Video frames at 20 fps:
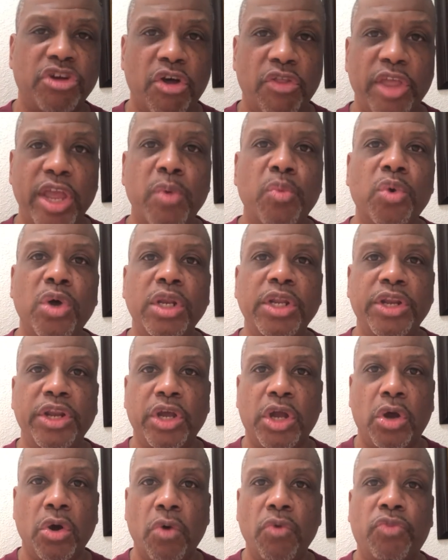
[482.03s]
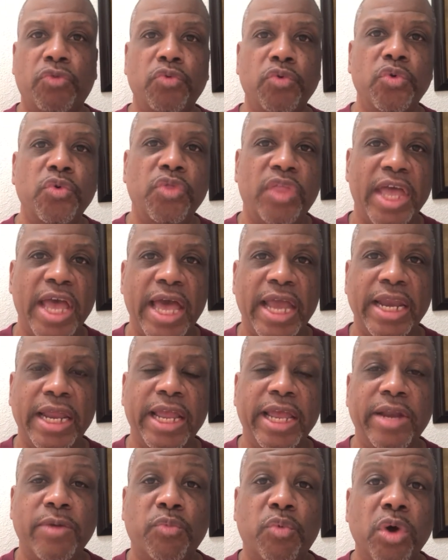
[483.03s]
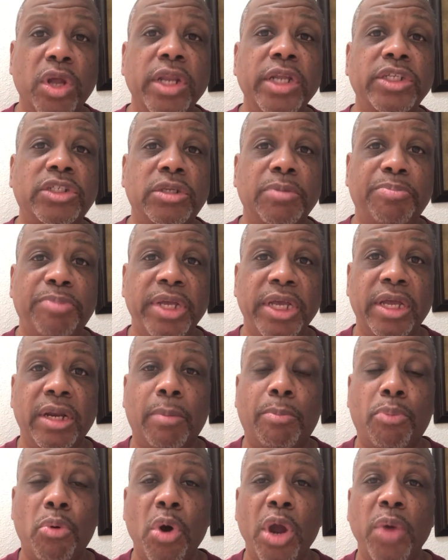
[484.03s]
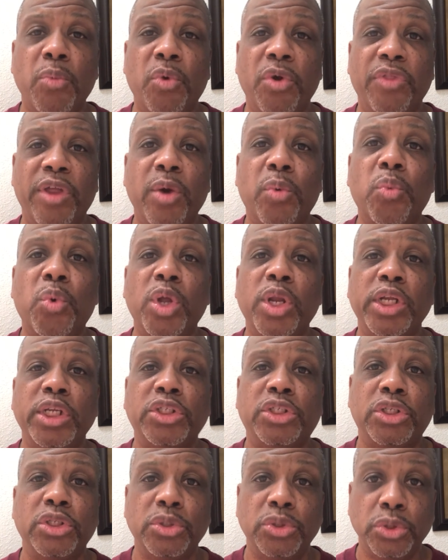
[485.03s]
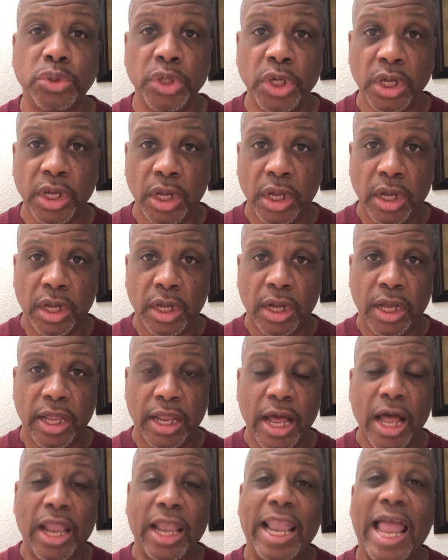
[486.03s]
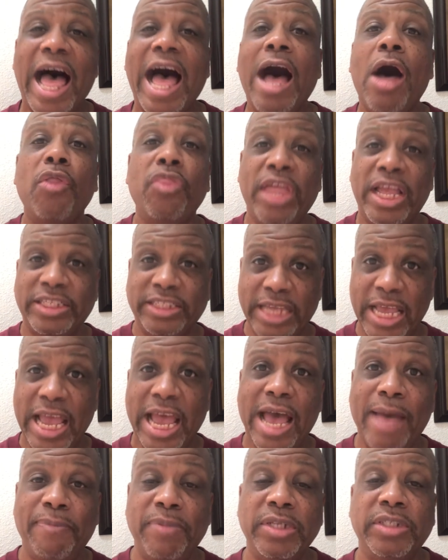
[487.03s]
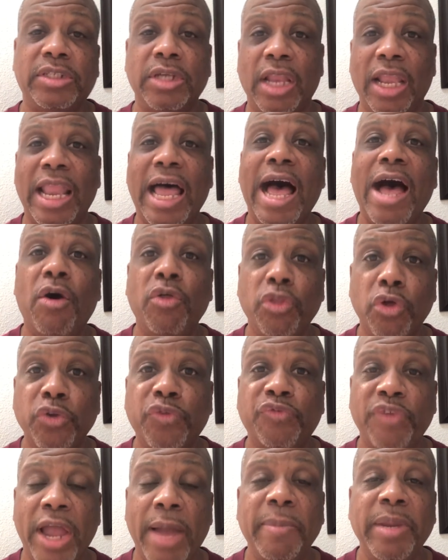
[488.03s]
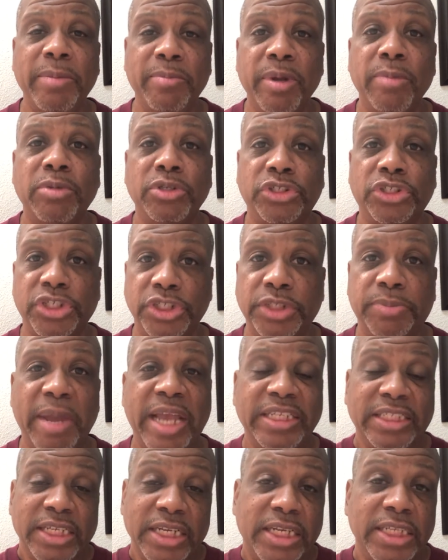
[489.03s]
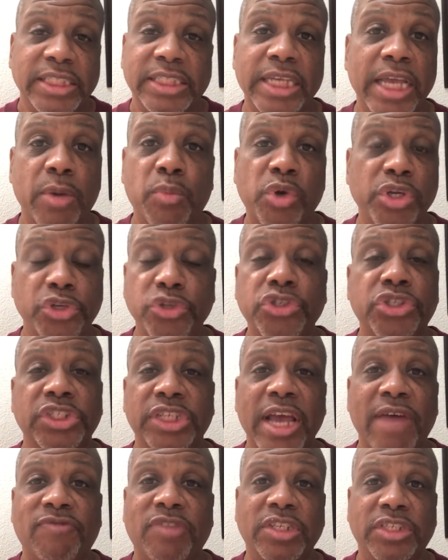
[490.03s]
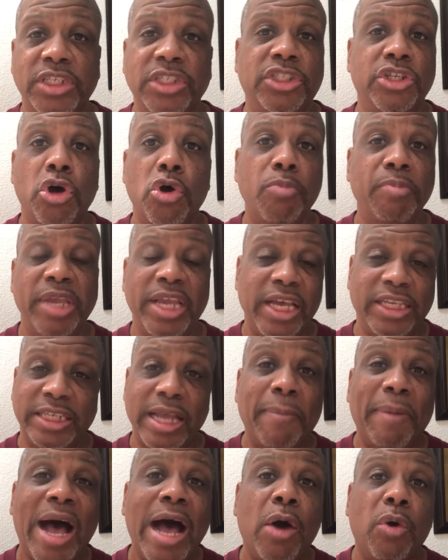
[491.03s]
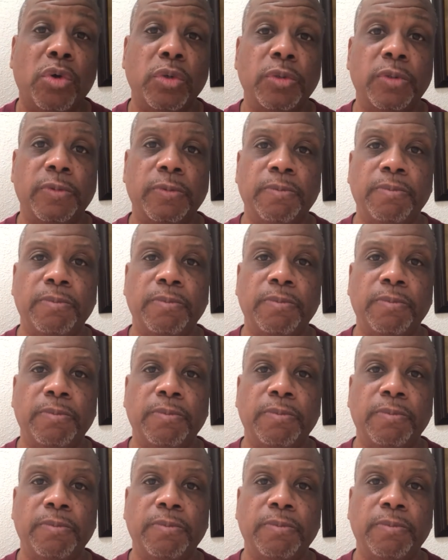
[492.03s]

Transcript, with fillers: Are they willing to go through that and willing to be at a point where they're willing to allow that to happen, to allow those family members to basically say, well, you just have to disown me because I'm out?